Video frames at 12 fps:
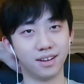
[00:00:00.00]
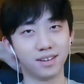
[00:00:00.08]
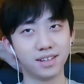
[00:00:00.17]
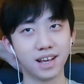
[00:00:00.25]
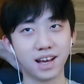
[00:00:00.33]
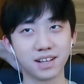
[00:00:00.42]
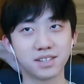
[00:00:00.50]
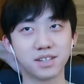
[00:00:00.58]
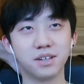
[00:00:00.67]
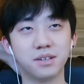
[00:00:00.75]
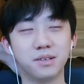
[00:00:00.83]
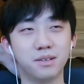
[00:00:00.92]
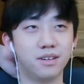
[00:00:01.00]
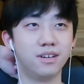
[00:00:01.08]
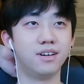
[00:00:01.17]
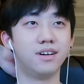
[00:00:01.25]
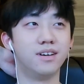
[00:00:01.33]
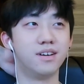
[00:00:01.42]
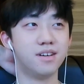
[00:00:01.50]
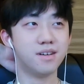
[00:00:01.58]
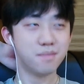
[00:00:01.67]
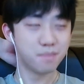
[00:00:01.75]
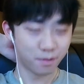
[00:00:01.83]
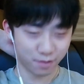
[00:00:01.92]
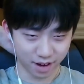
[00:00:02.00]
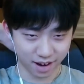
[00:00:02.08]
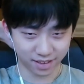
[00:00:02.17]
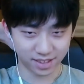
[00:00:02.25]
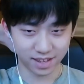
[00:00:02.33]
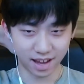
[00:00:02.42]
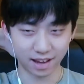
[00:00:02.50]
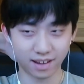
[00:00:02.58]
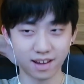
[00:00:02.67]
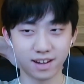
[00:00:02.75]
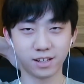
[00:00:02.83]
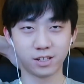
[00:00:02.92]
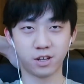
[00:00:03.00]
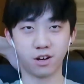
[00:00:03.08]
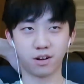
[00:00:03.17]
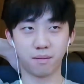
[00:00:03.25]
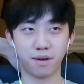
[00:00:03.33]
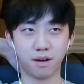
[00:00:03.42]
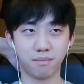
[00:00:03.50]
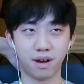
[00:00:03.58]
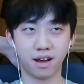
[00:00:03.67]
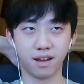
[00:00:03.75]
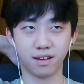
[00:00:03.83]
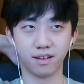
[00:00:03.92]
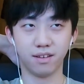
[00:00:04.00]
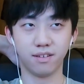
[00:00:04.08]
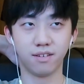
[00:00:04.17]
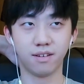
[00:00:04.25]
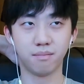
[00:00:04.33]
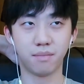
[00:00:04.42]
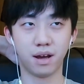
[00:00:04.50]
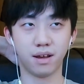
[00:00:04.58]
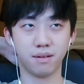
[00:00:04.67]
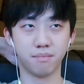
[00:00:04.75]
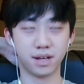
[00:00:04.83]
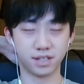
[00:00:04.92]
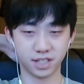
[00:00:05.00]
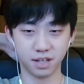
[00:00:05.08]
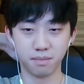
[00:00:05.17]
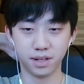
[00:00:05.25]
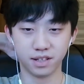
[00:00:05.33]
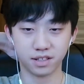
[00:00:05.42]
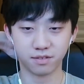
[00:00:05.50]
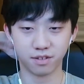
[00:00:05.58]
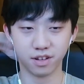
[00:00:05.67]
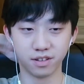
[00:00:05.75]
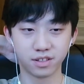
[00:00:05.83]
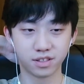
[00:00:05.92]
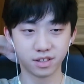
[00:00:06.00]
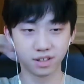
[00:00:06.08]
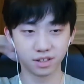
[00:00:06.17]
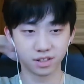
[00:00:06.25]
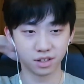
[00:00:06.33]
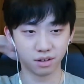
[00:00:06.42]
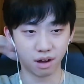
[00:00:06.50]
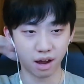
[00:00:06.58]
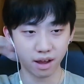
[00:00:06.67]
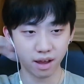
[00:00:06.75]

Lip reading: Yeah, so before that, I gotta talk about my siblings first. So I